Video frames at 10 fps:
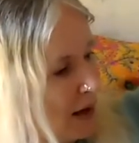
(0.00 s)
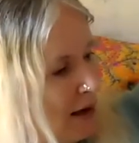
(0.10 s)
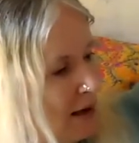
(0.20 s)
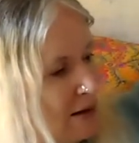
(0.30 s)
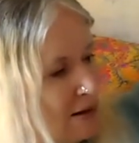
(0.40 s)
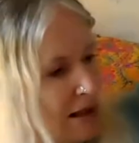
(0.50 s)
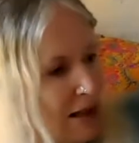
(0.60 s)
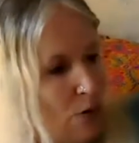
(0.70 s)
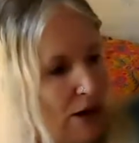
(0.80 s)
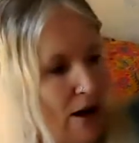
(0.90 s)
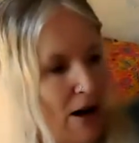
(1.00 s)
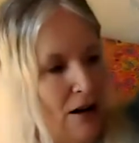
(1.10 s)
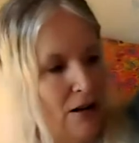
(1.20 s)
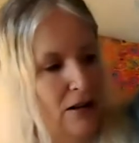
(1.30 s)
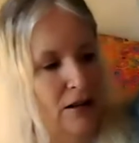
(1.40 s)
And here we
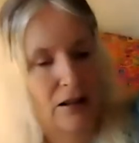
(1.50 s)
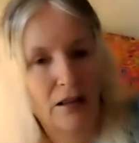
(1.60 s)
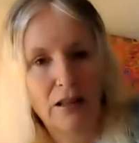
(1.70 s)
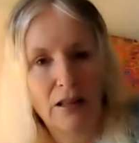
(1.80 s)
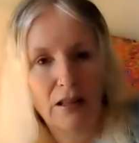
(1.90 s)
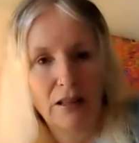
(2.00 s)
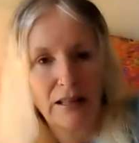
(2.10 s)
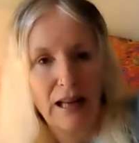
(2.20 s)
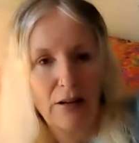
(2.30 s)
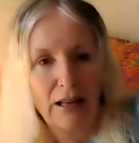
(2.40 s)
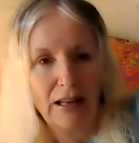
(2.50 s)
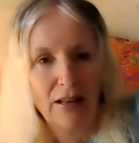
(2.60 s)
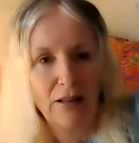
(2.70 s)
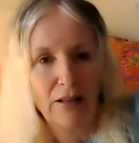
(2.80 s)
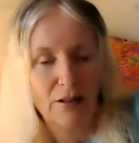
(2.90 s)
are, down here.